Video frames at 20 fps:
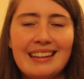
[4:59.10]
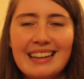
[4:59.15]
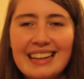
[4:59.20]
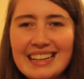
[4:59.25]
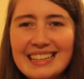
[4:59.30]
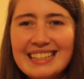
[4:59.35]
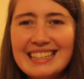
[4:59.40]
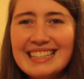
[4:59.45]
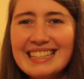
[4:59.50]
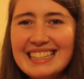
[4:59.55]

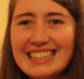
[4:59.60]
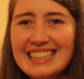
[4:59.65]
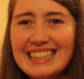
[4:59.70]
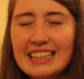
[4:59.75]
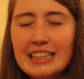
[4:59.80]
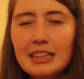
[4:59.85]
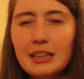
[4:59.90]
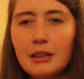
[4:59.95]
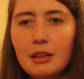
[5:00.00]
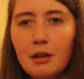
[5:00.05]
it just
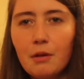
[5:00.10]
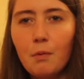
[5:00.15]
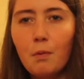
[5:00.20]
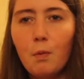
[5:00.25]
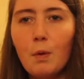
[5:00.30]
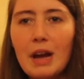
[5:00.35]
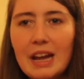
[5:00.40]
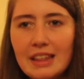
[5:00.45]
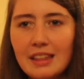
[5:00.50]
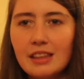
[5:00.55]
the
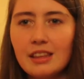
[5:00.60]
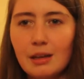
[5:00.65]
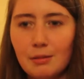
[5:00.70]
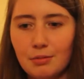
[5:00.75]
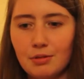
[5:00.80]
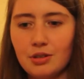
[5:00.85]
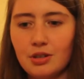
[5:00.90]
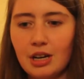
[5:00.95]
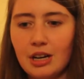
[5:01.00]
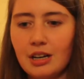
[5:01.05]
way that they
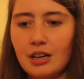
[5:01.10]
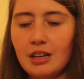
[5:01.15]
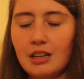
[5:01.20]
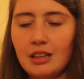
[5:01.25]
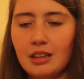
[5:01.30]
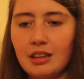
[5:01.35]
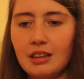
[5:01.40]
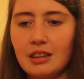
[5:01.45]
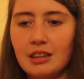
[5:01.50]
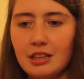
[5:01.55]
portray
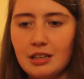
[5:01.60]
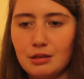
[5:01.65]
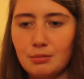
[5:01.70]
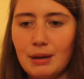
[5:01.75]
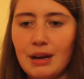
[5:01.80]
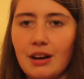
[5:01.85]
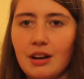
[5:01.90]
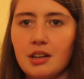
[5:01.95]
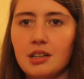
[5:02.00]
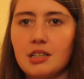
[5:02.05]
these
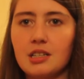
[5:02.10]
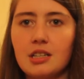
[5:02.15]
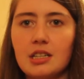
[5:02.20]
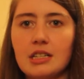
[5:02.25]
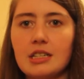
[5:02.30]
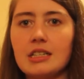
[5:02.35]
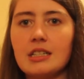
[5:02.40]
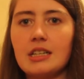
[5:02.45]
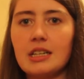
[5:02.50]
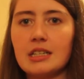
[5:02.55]
parents
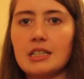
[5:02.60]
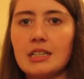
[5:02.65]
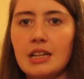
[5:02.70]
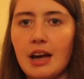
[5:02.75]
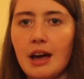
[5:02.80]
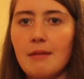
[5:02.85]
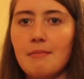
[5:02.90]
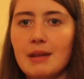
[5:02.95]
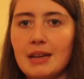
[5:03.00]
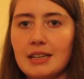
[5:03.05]
just does
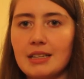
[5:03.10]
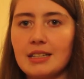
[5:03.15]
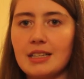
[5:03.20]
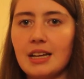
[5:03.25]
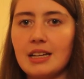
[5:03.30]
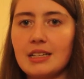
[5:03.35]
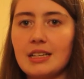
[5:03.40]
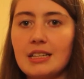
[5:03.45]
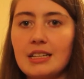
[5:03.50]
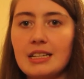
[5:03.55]
not make
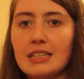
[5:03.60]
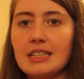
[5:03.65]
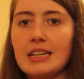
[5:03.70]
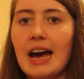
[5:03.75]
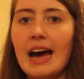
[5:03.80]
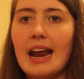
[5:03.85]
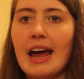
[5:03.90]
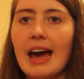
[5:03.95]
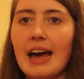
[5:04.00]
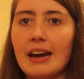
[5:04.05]
sense. It does
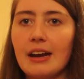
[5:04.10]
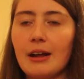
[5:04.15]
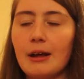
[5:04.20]
not add